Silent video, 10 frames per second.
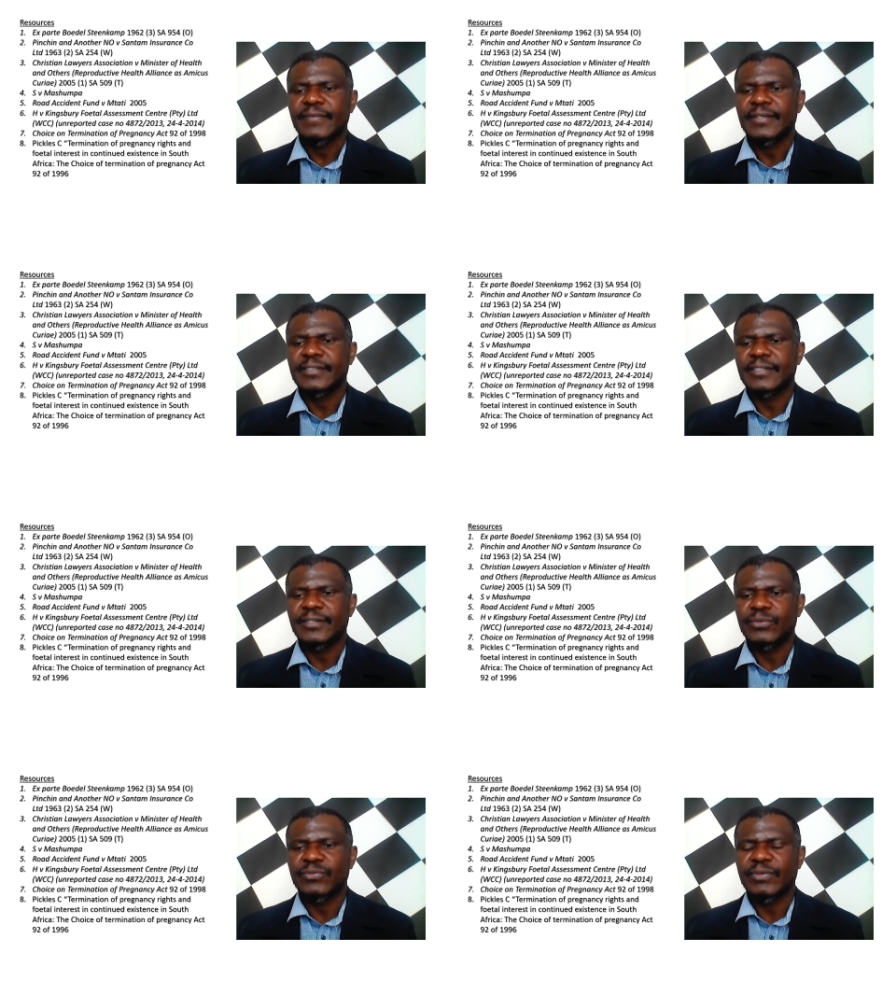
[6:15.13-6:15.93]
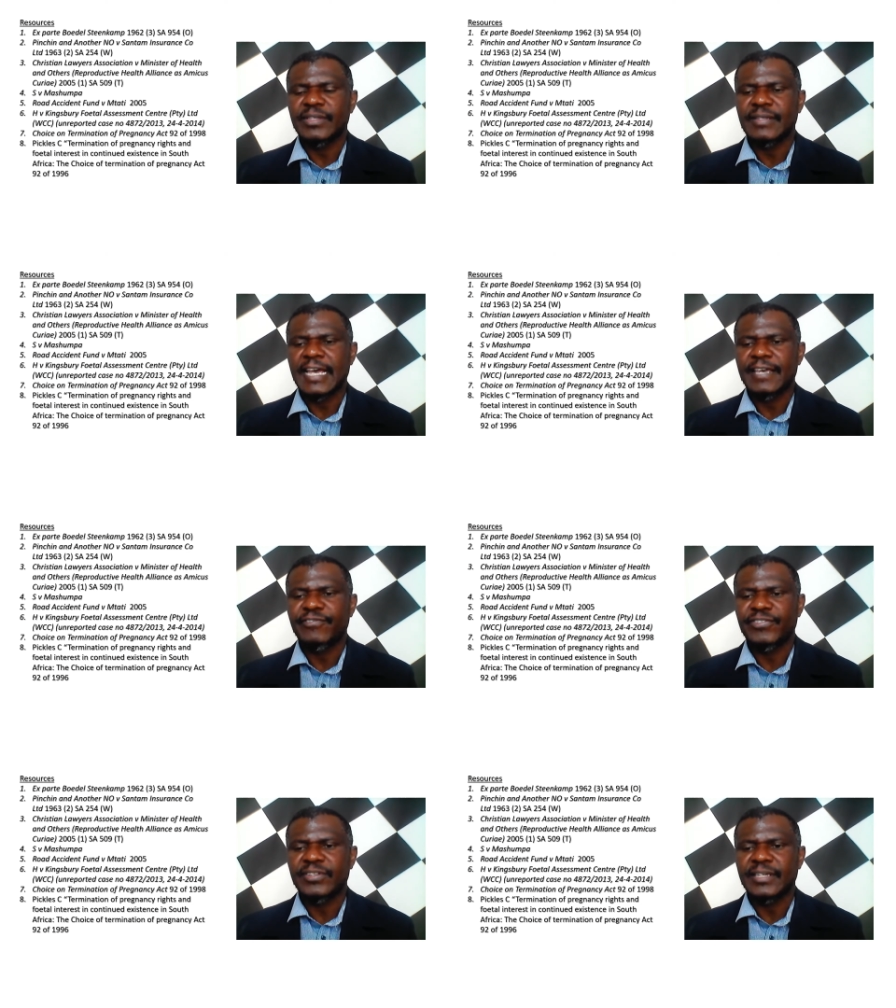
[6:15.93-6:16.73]
dealing with whether a
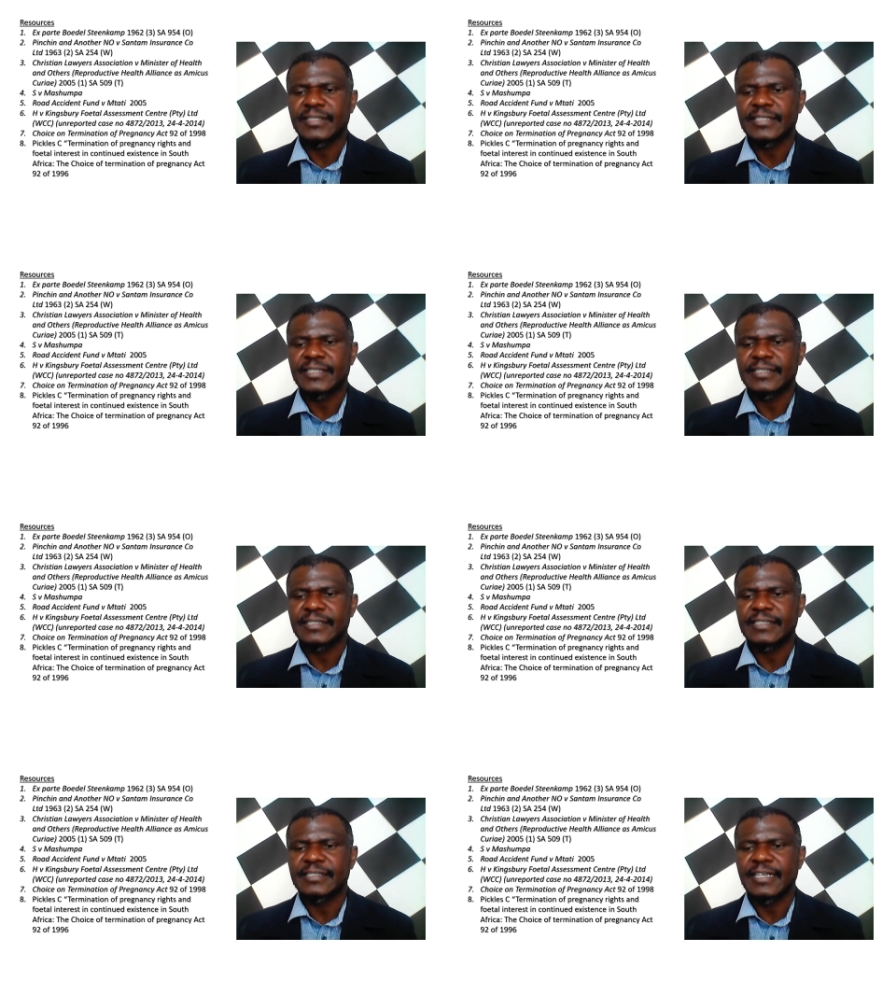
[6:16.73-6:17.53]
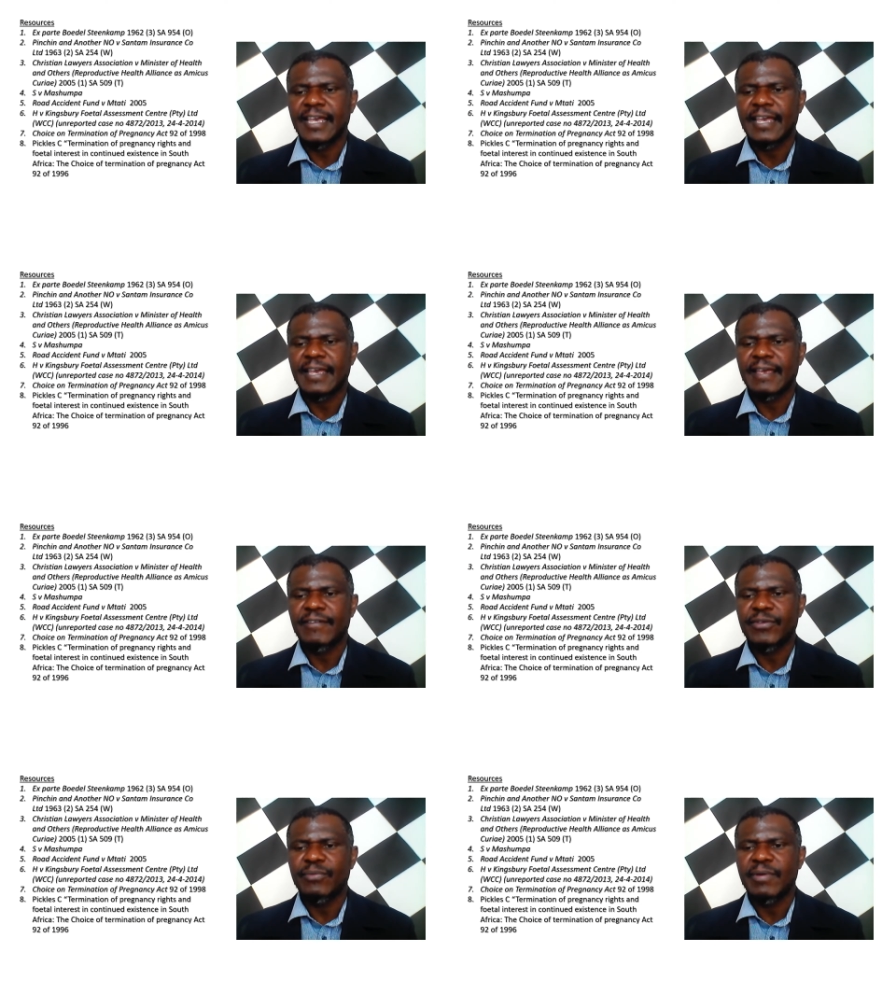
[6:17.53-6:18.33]
fetus is
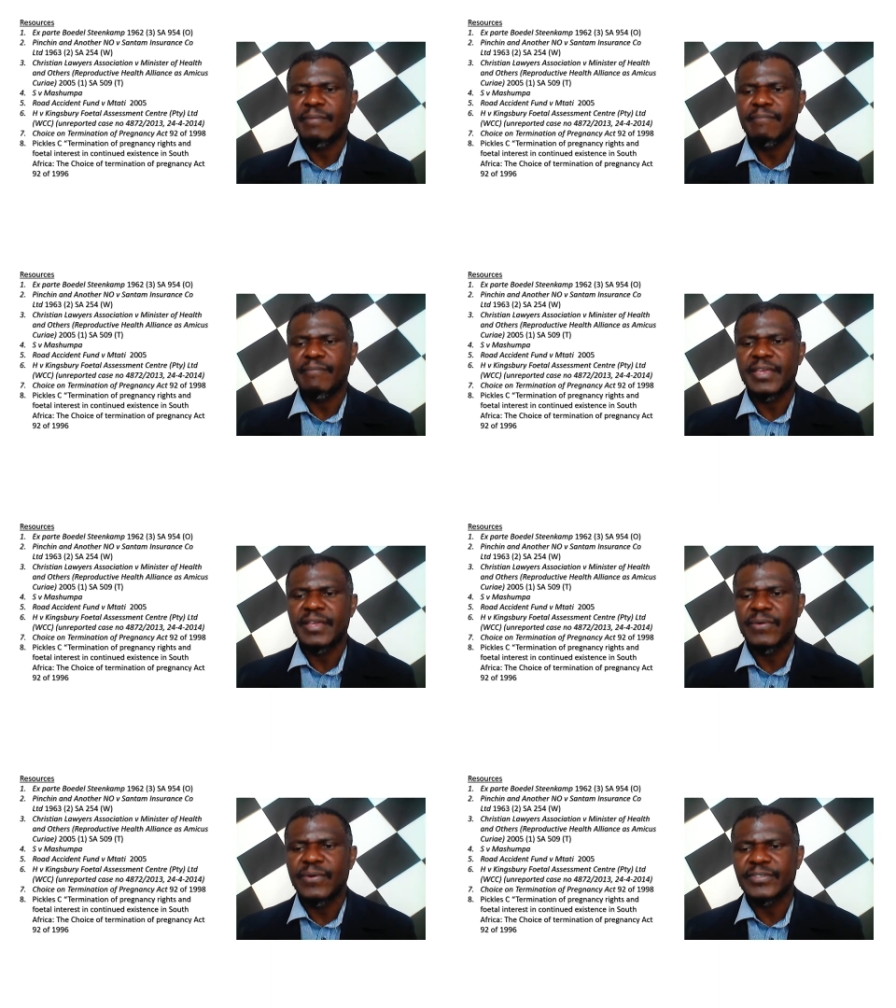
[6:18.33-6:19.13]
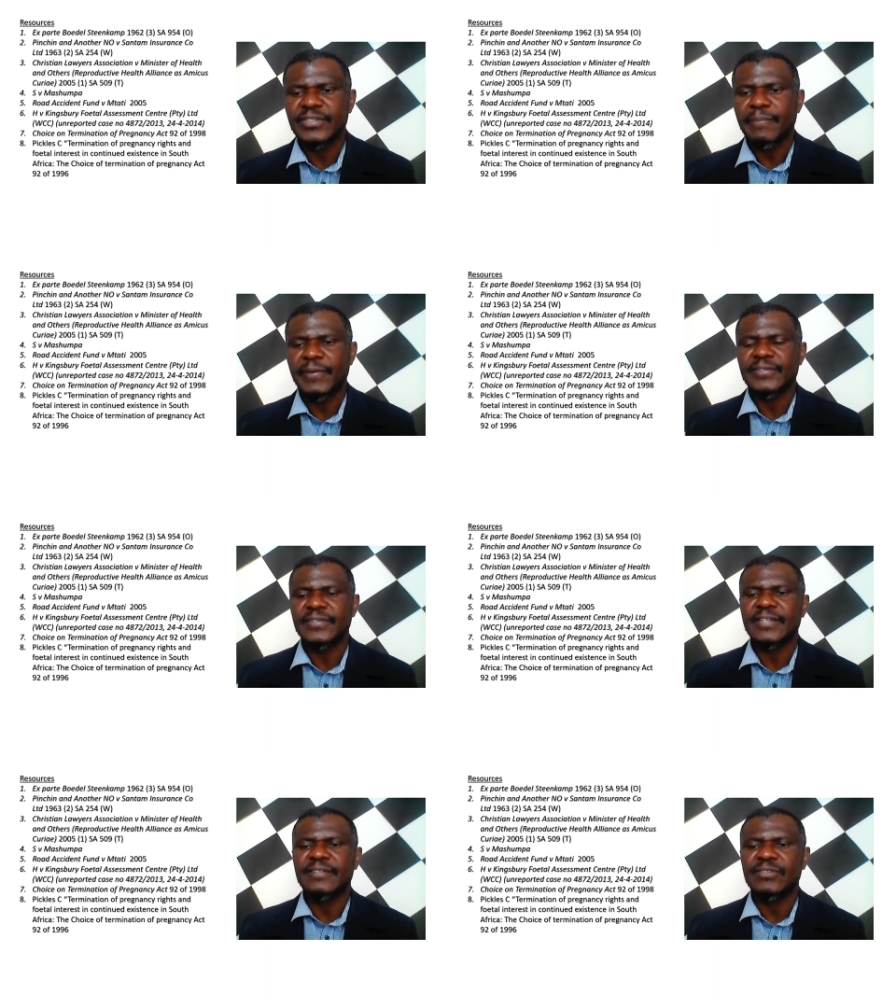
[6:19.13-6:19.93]
a human being or it's a
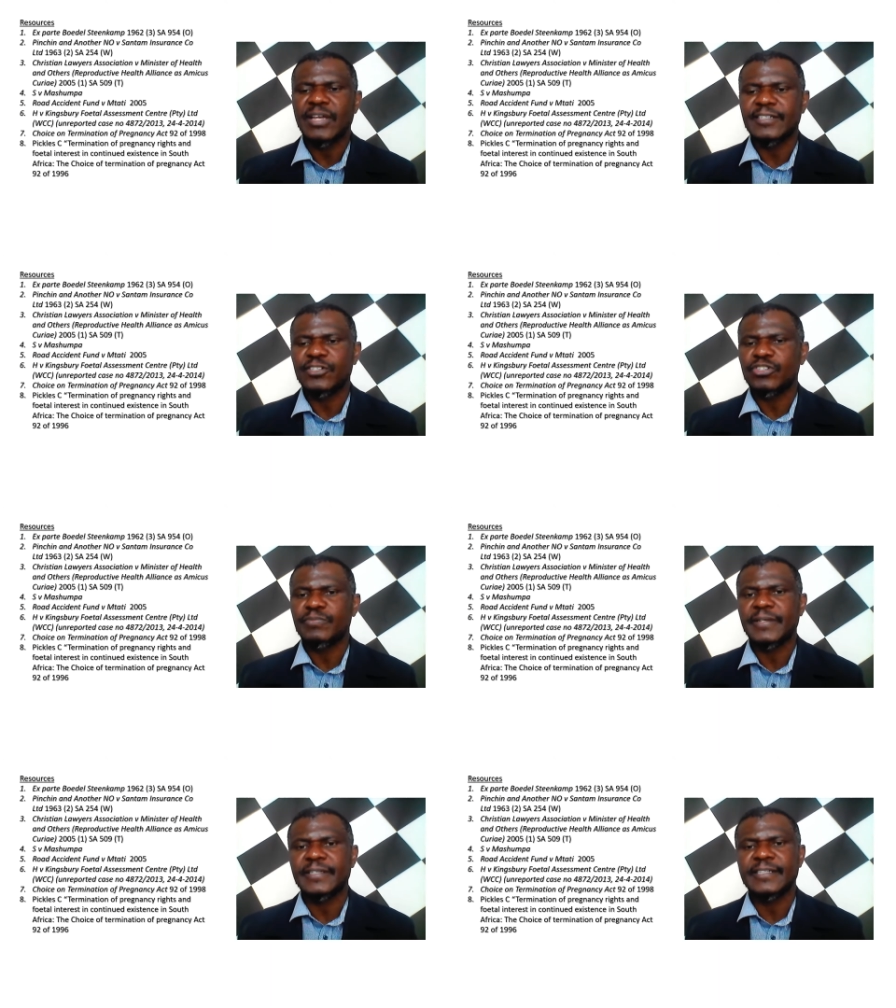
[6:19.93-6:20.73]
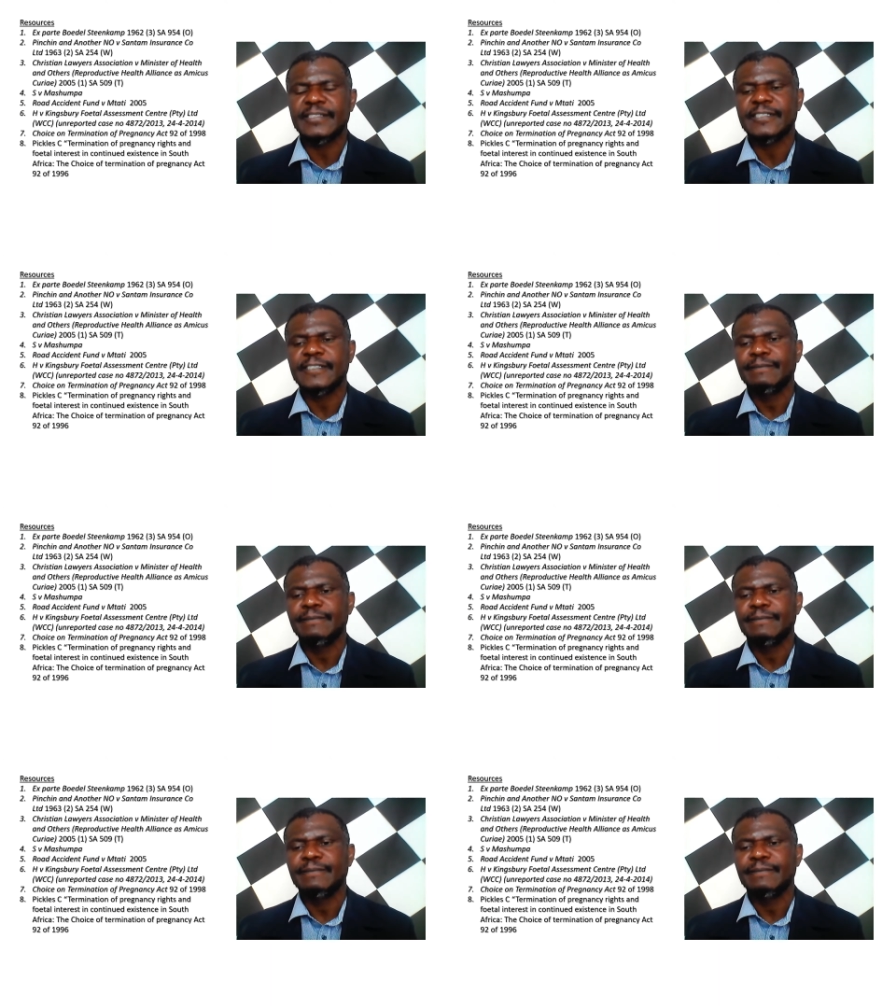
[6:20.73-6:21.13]
person anticipated